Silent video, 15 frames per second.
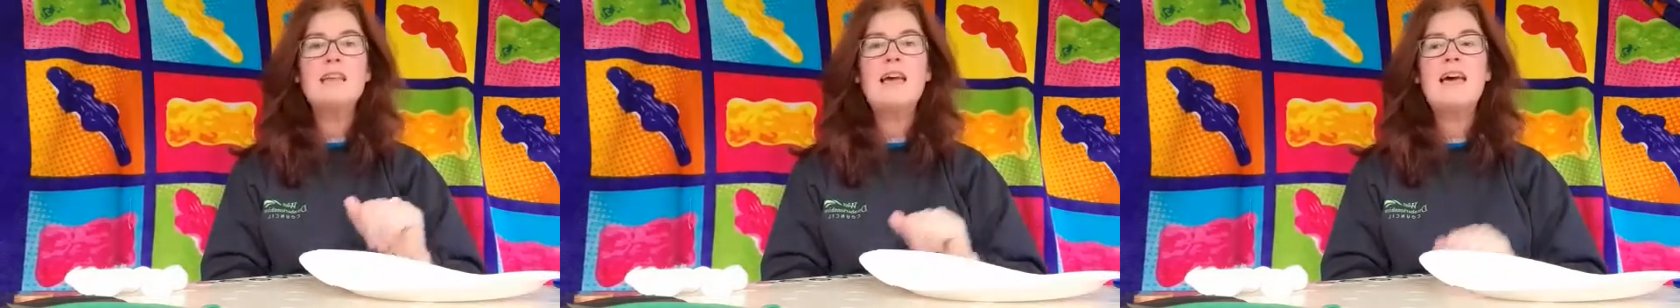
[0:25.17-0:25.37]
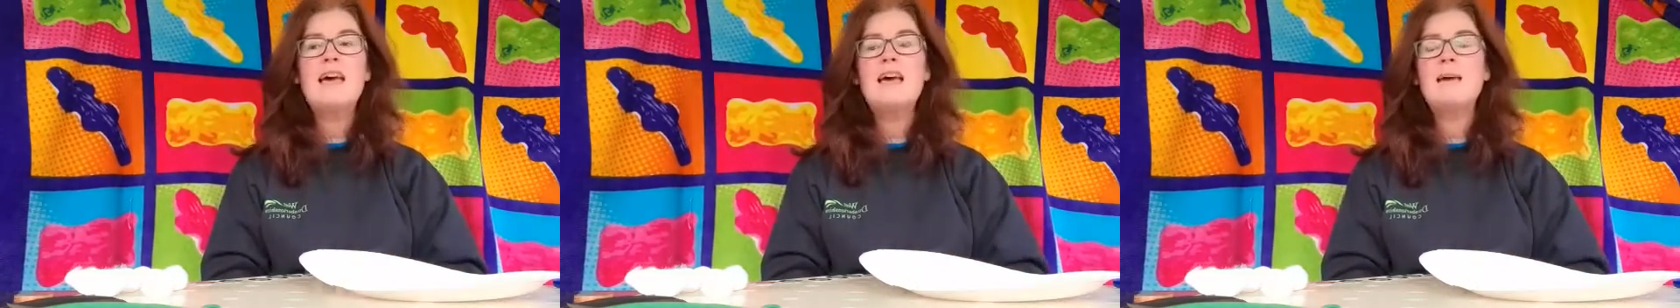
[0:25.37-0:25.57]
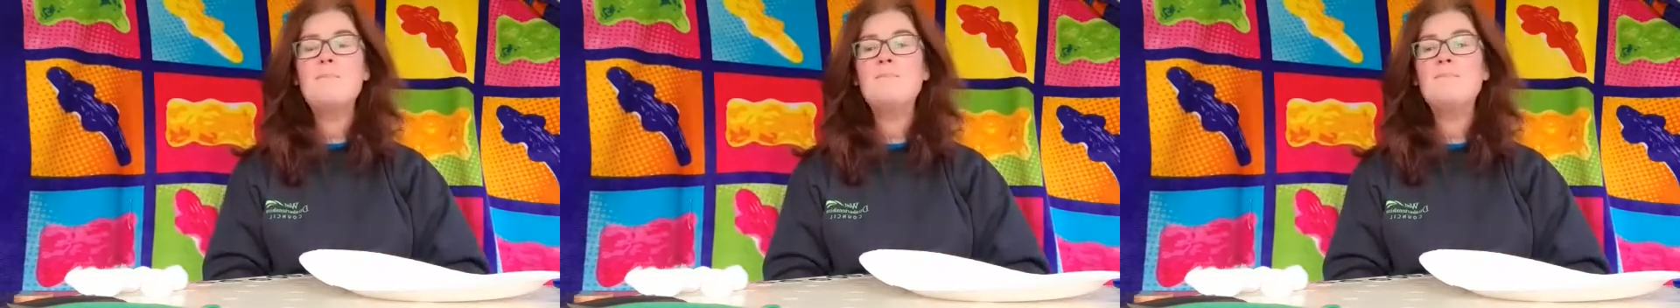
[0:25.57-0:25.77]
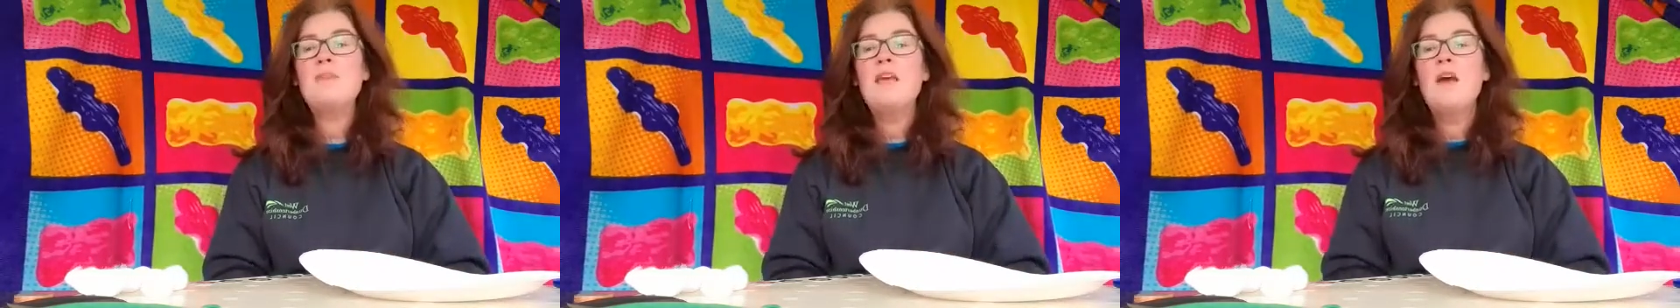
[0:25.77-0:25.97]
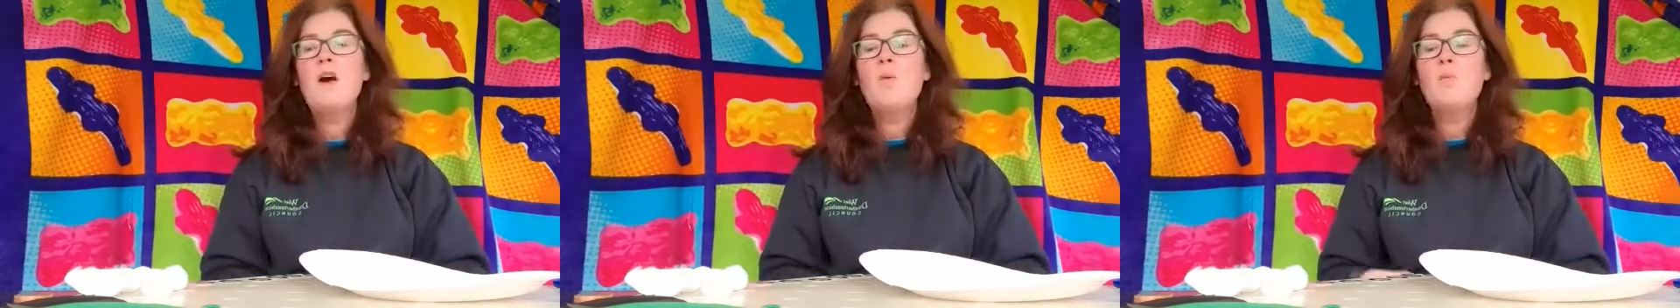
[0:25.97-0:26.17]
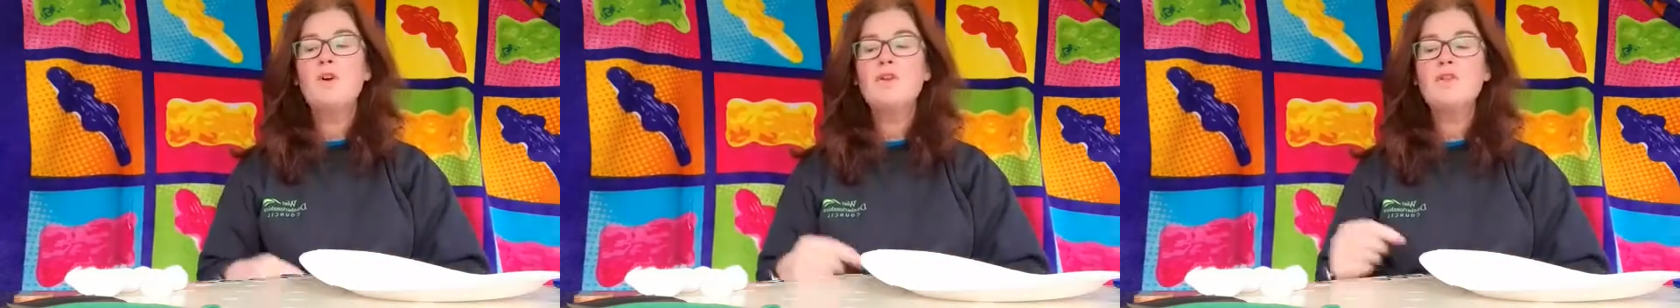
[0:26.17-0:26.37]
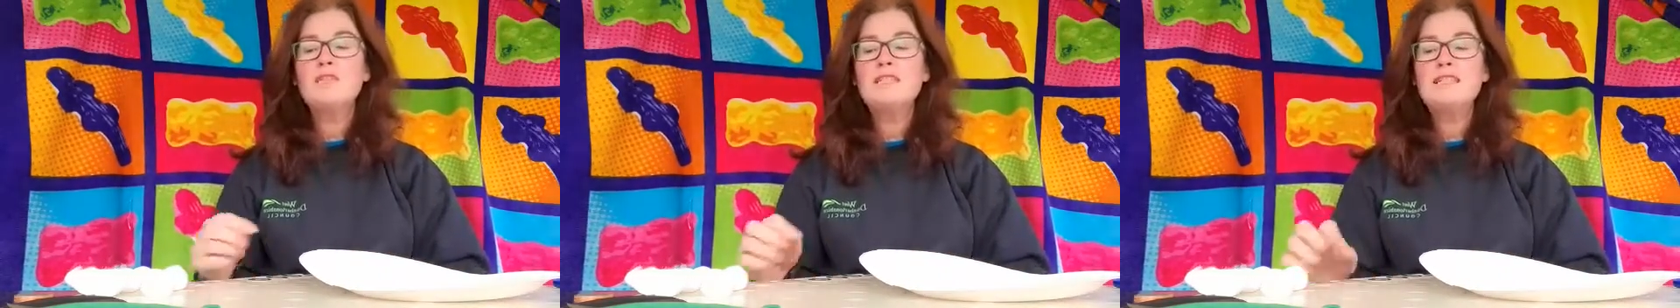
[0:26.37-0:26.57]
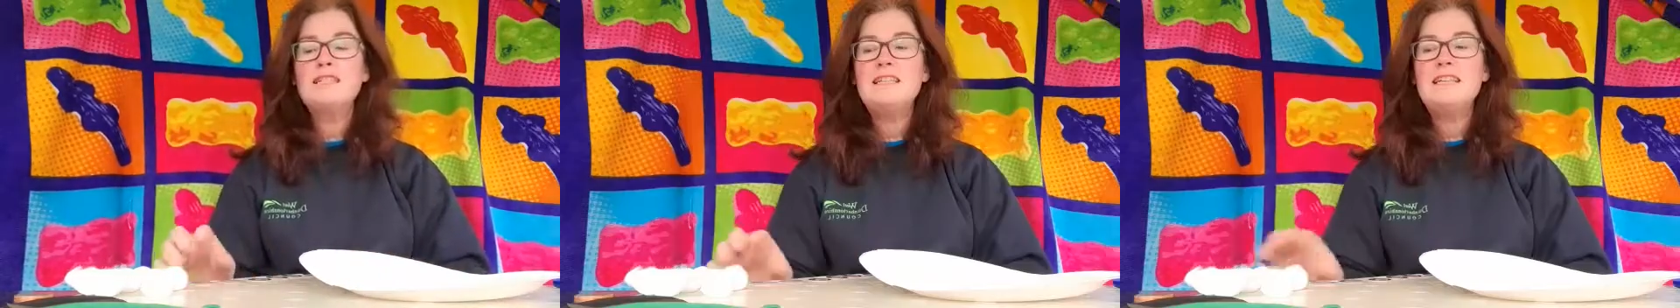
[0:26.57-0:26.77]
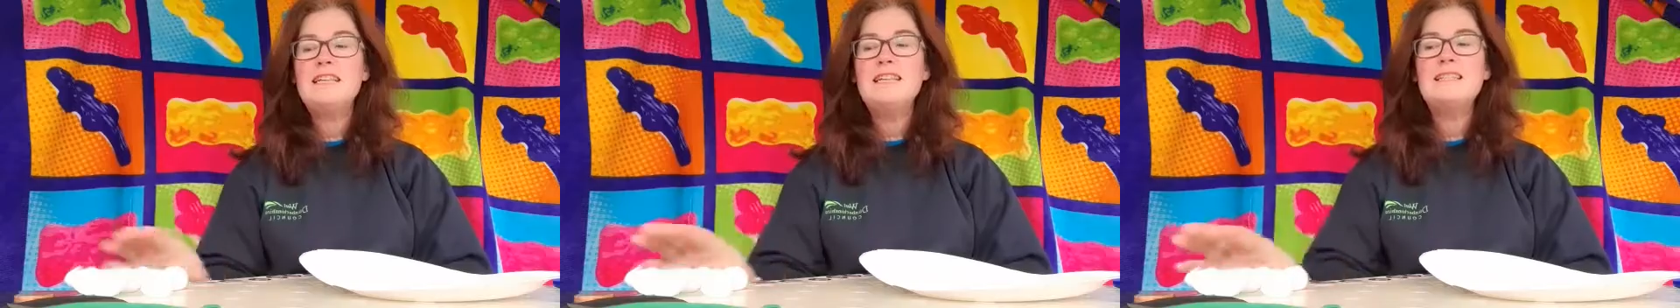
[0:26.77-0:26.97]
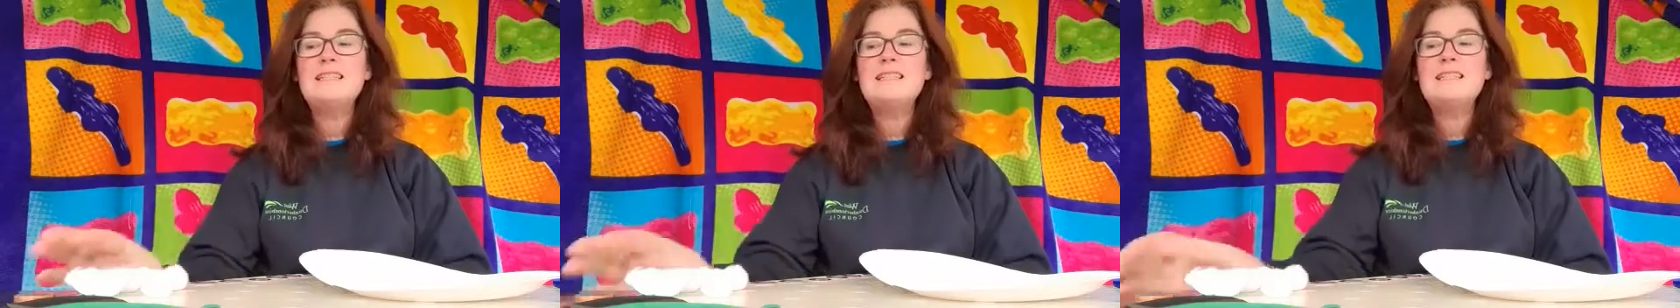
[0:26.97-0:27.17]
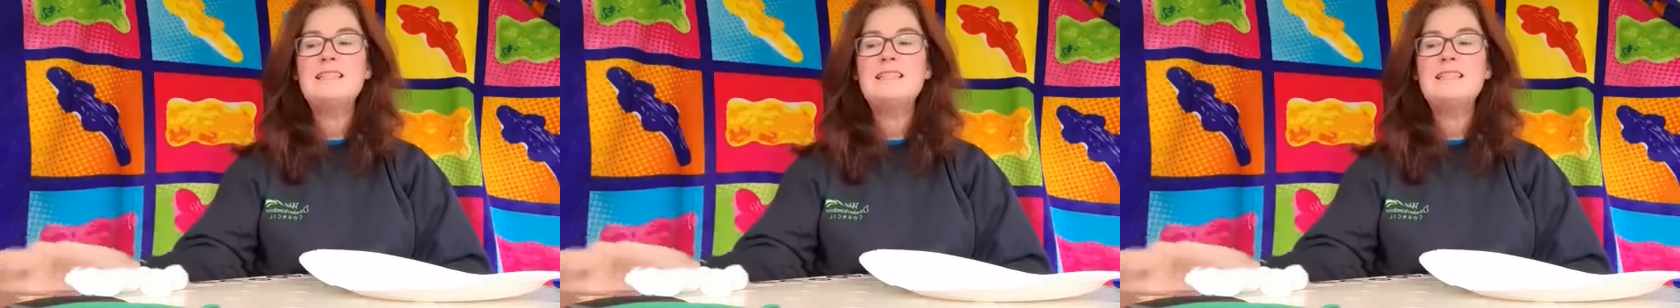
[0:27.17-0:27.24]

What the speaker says: We're going to need